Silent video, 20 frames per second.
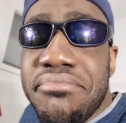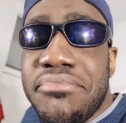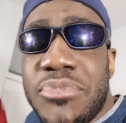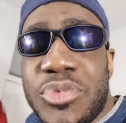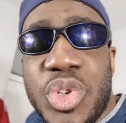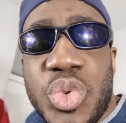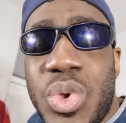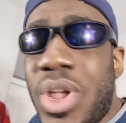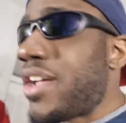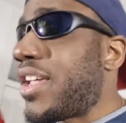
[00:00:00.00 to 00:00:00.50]

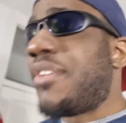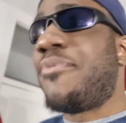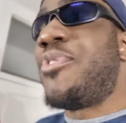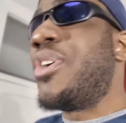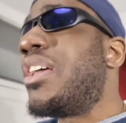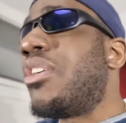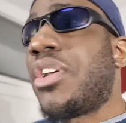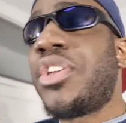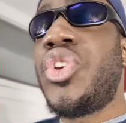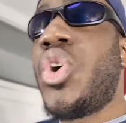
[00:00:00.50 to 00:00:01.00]

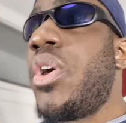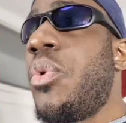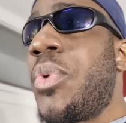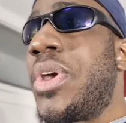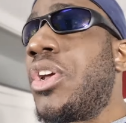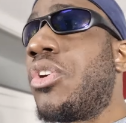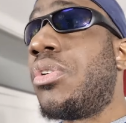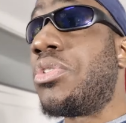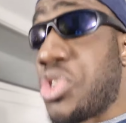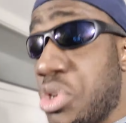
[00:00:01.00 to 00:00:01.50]
No
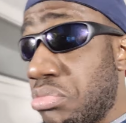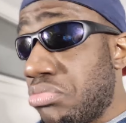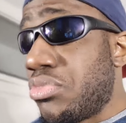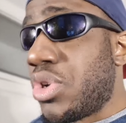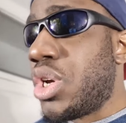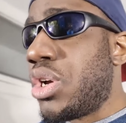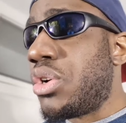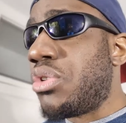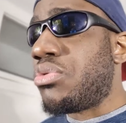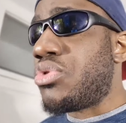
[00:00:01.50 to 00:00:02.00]
away goals.
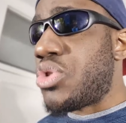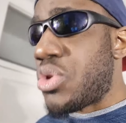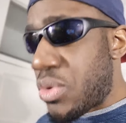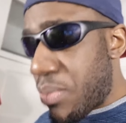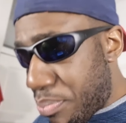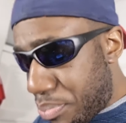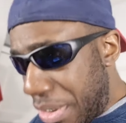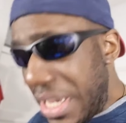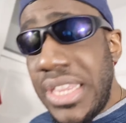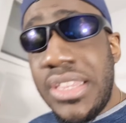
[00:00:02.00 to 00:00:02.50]

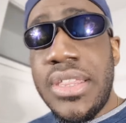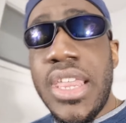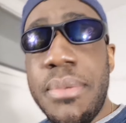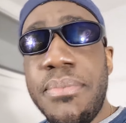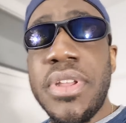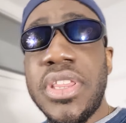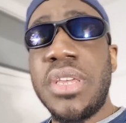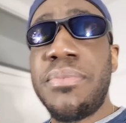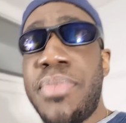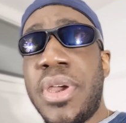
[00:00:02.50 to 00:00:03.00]
Beat
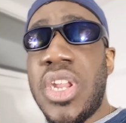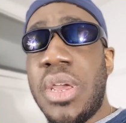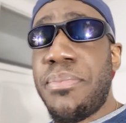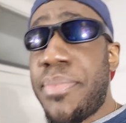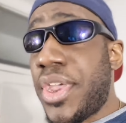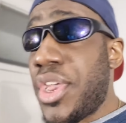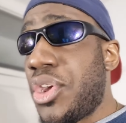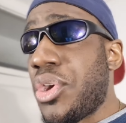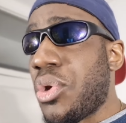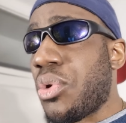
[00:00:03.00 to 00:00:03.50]
them at the
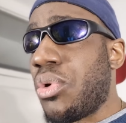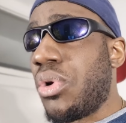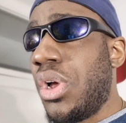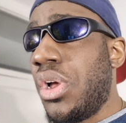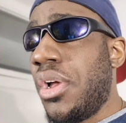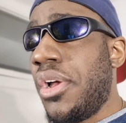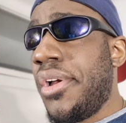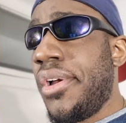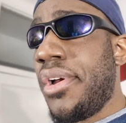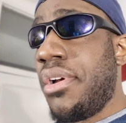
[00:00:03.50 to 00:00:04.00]
Bernabeu,
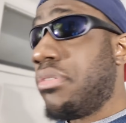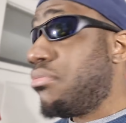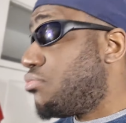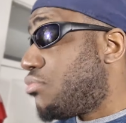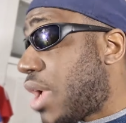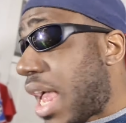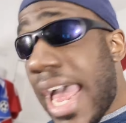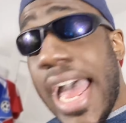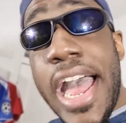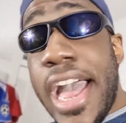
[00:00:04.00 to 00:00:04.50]

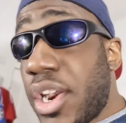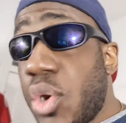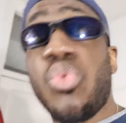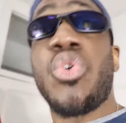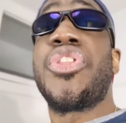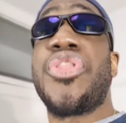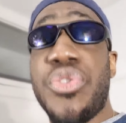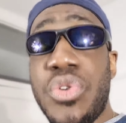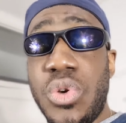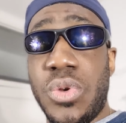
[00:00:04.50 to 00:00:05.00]
and
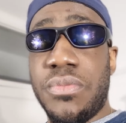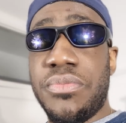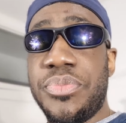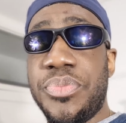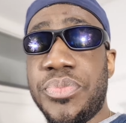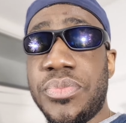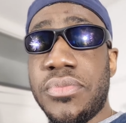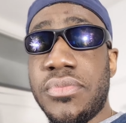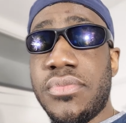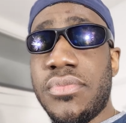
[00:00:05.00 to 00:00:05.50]
we're through.
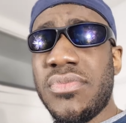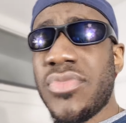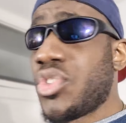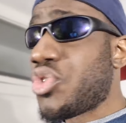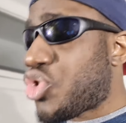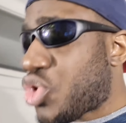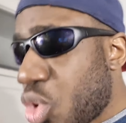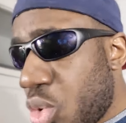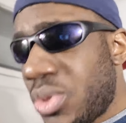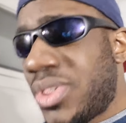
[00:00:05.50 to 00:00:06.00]

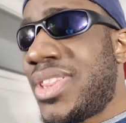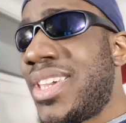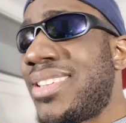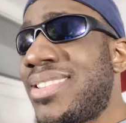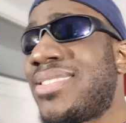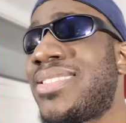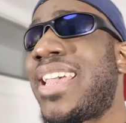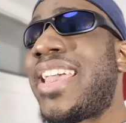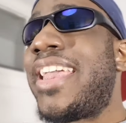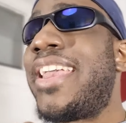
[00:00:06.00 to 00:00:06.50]
So this
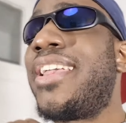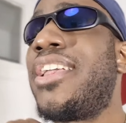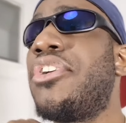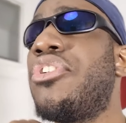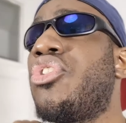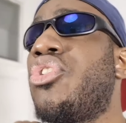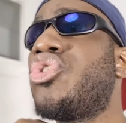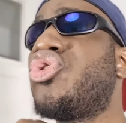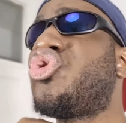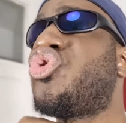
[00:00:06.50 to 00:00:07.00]
is a
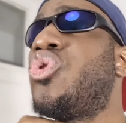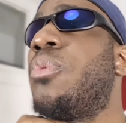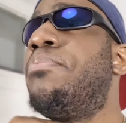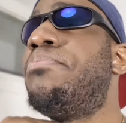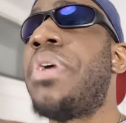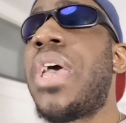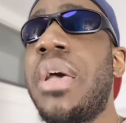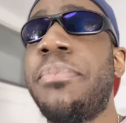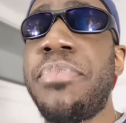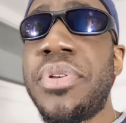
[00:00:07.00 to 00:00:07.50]

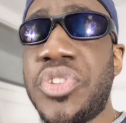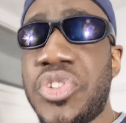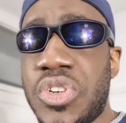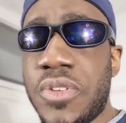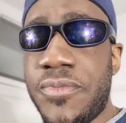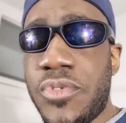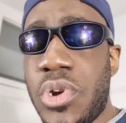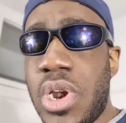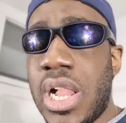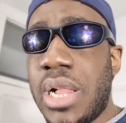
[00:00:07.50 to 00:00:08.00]
superb
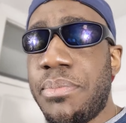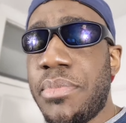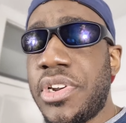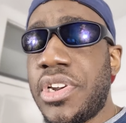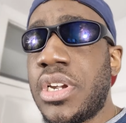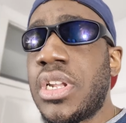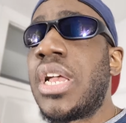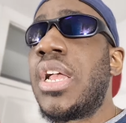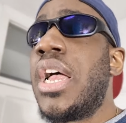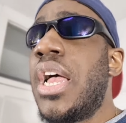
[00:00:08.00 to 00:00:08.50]
position for Real
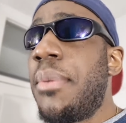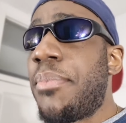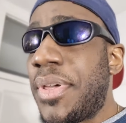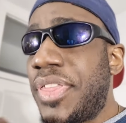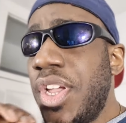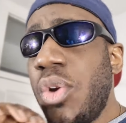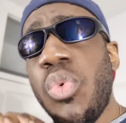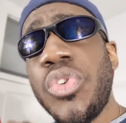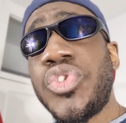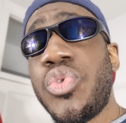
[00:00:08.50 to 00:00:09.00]
Madrid. But I
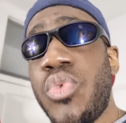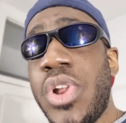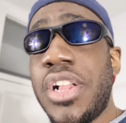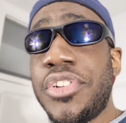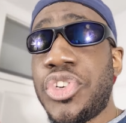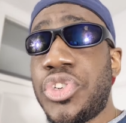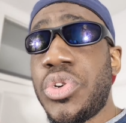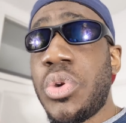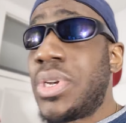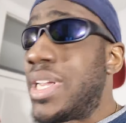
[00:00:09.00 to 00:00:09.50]
think what Real
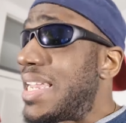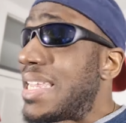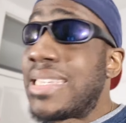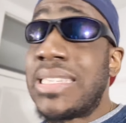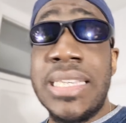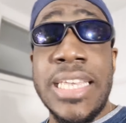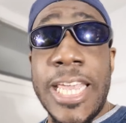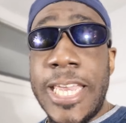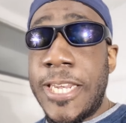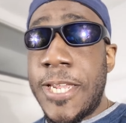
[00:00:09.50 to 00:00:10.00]
showed
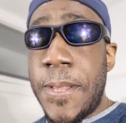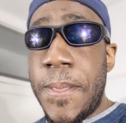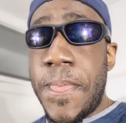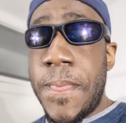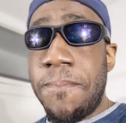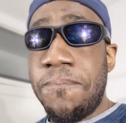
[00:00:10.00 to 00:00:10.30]
is good.